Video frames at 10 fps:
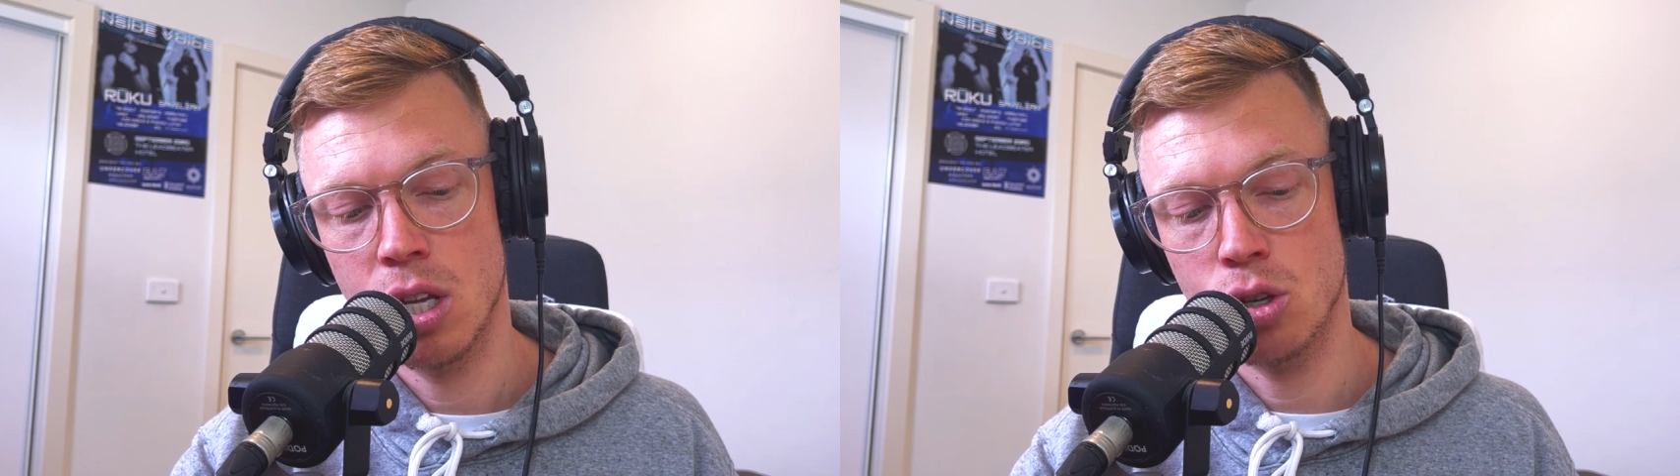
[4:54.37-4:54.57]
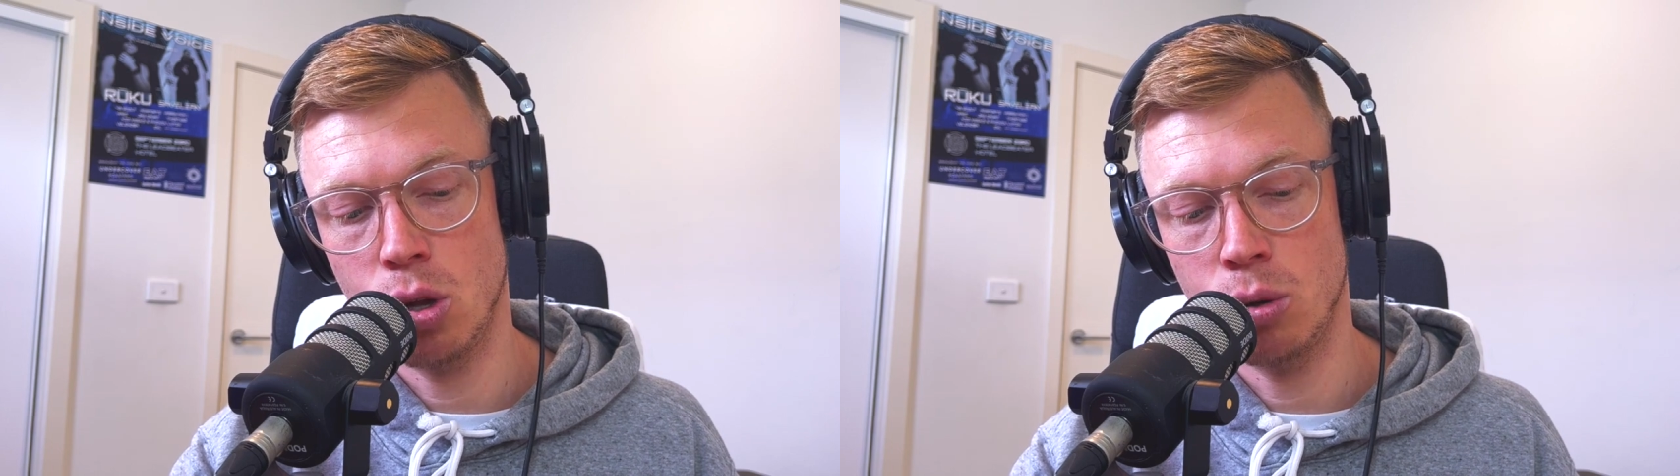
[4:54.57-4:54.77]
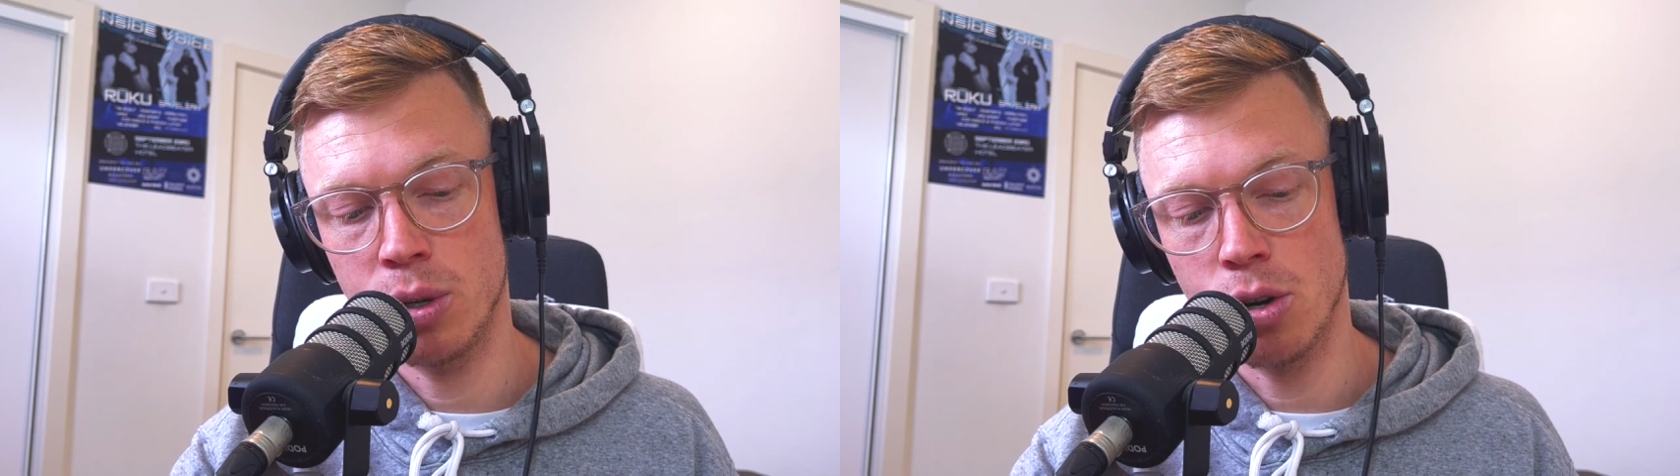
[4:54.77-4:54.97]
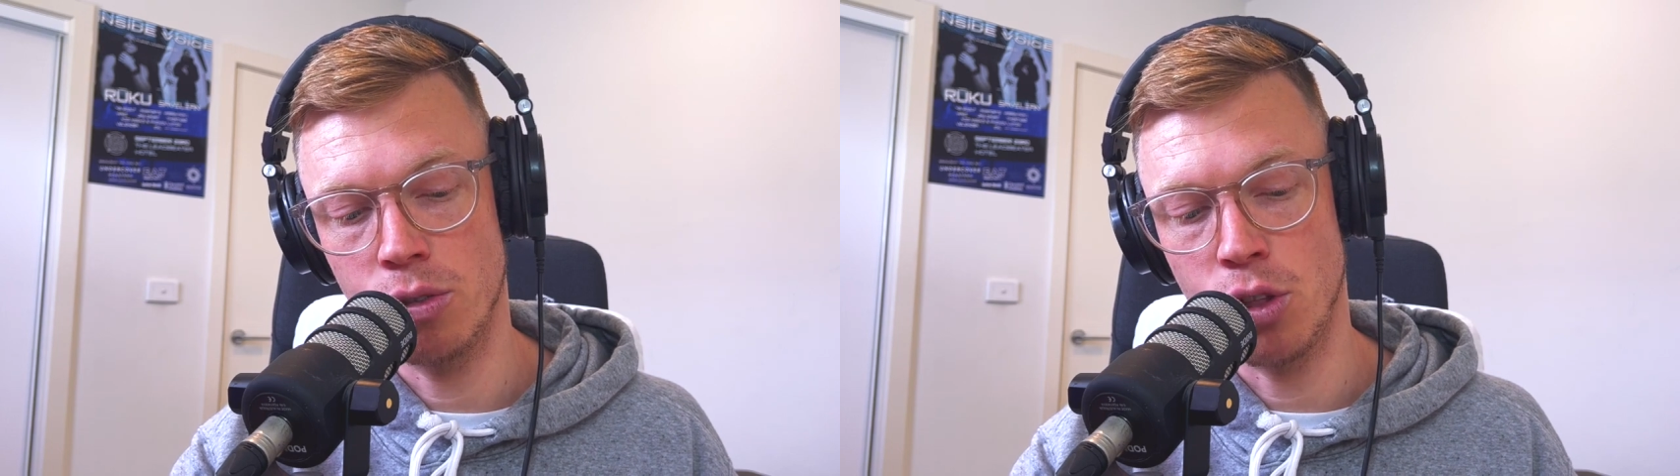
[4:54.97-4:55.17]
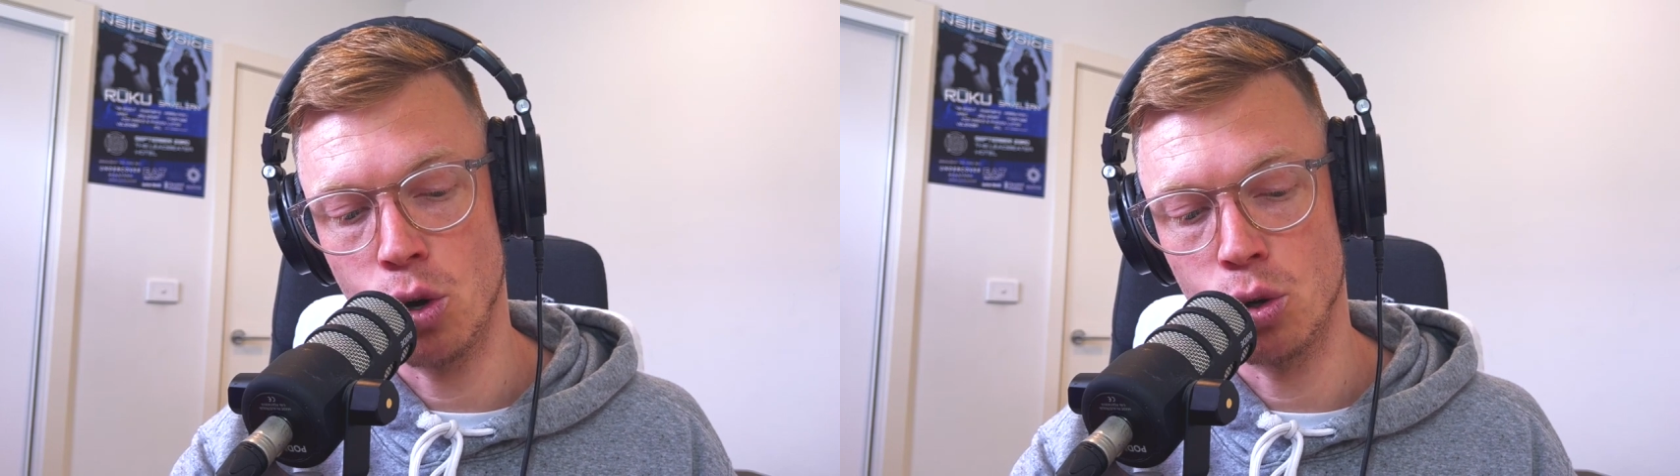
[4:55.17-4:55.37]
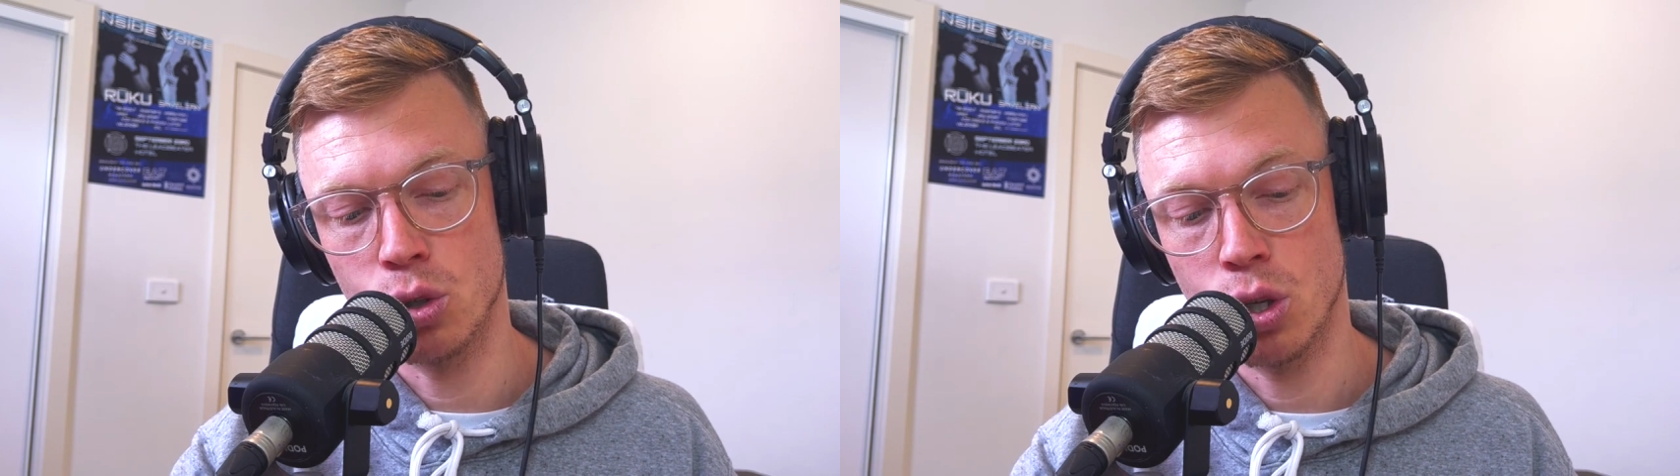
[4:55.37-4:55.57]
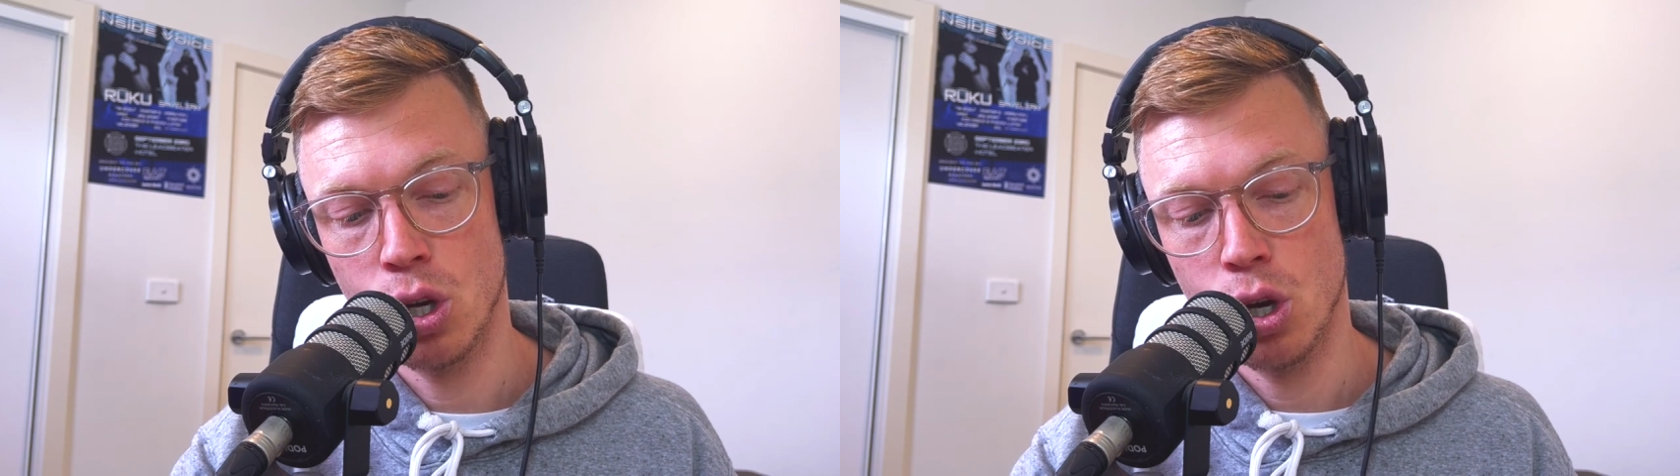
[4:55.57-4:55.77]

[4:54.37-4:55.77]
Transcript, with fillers: tolerant of those